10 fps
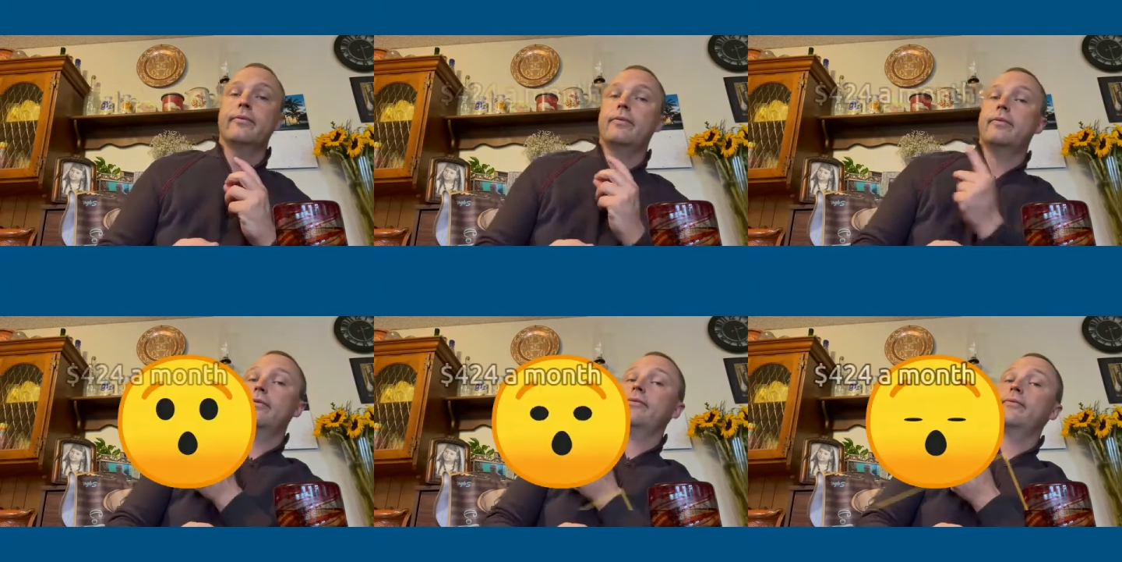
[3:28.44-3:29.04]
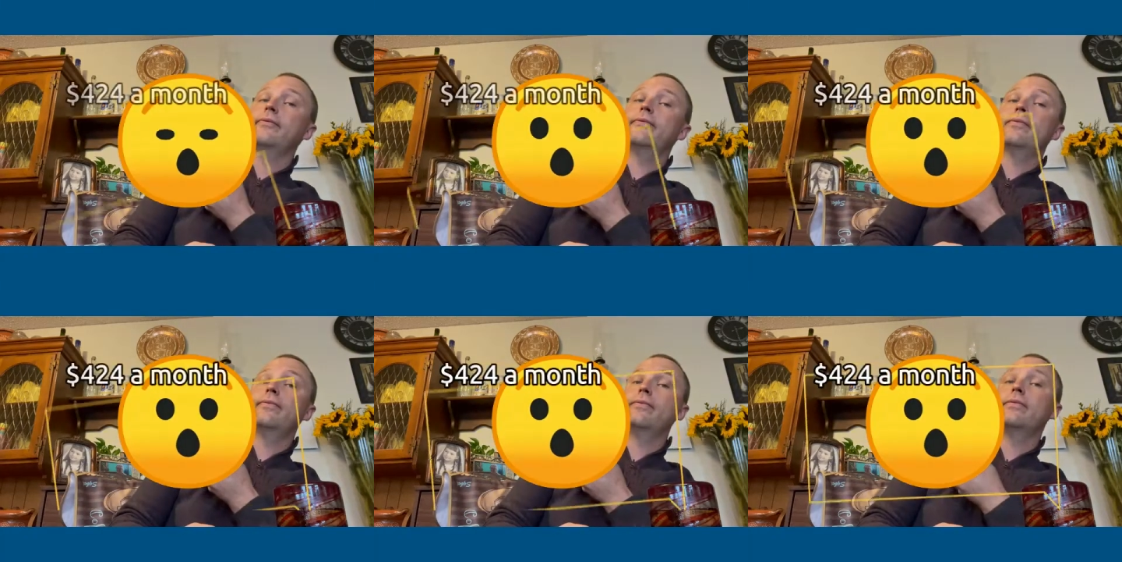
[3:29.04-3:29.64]

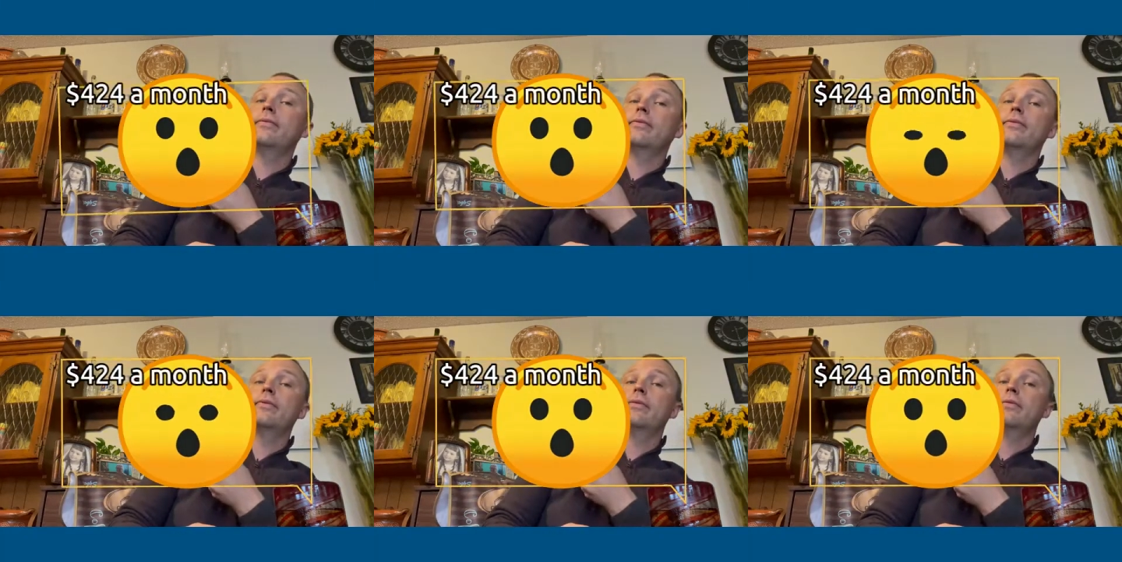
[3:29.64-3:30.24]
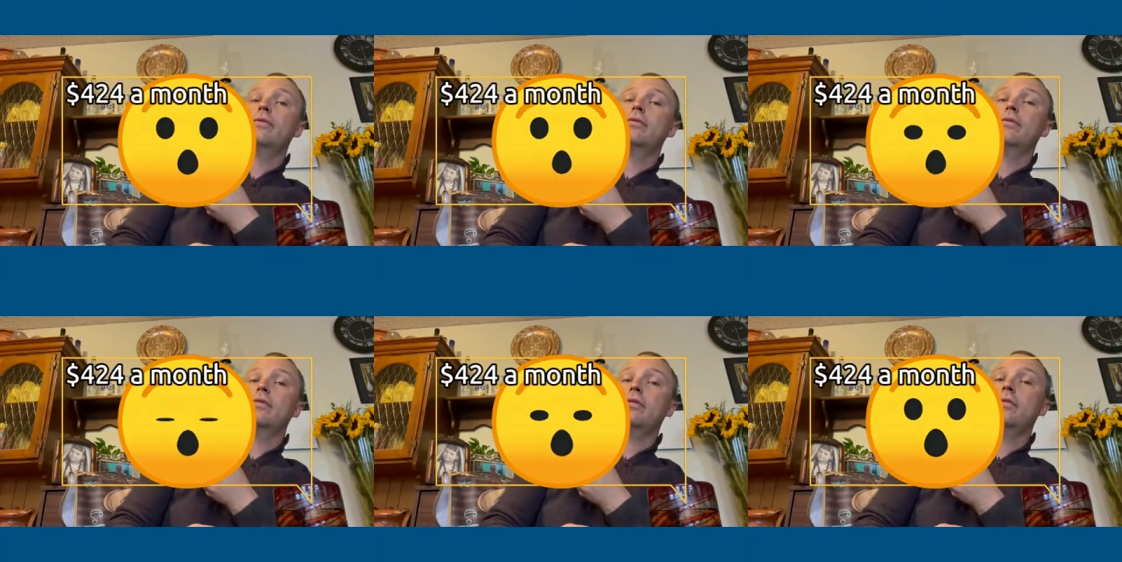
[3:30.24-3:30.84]

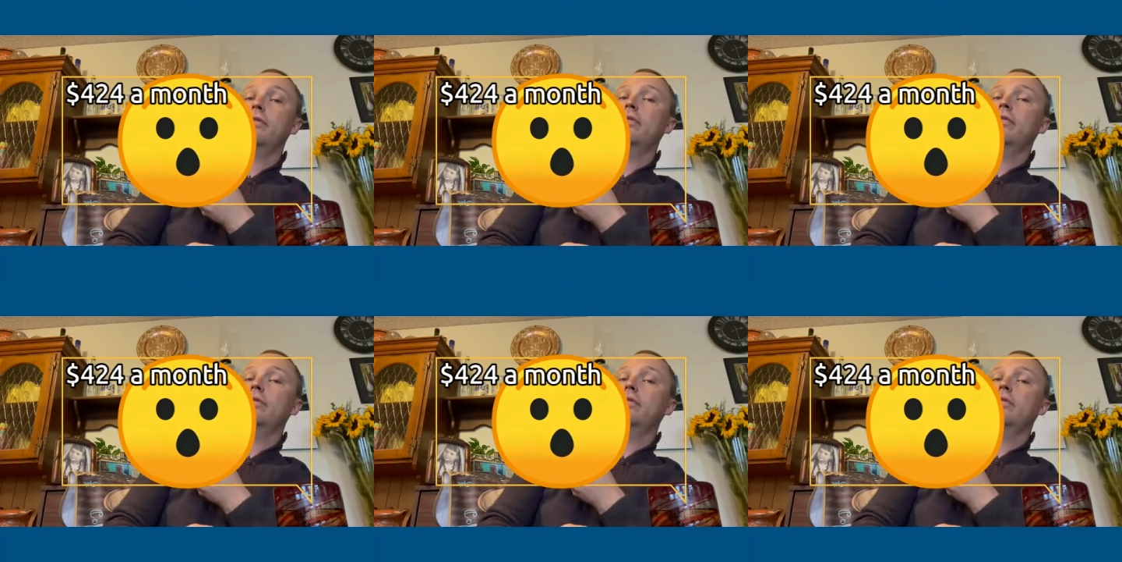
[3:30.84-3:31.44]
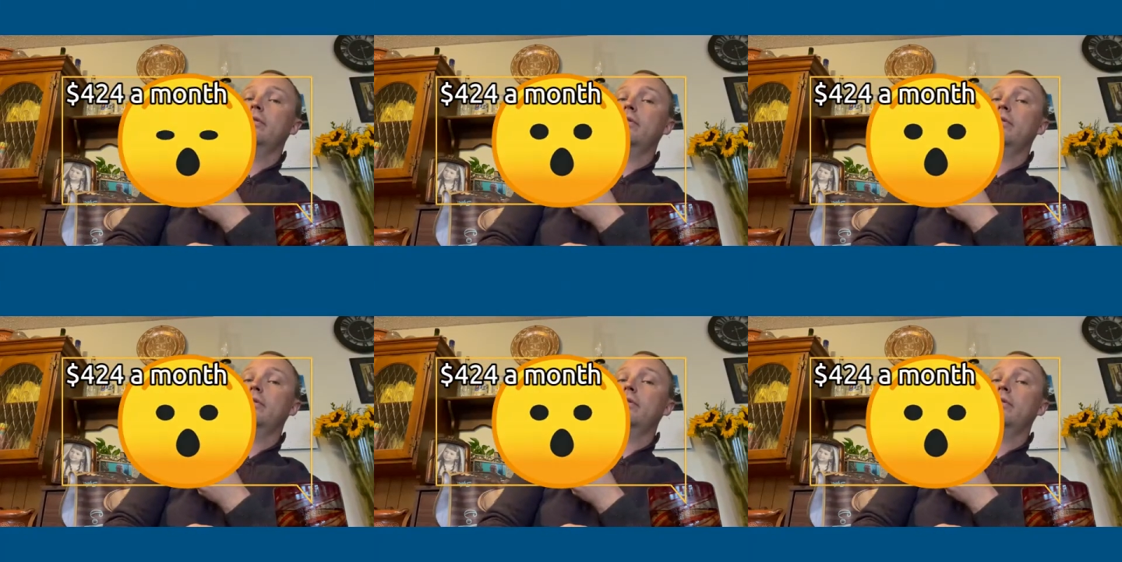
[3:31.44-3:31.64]
(silence)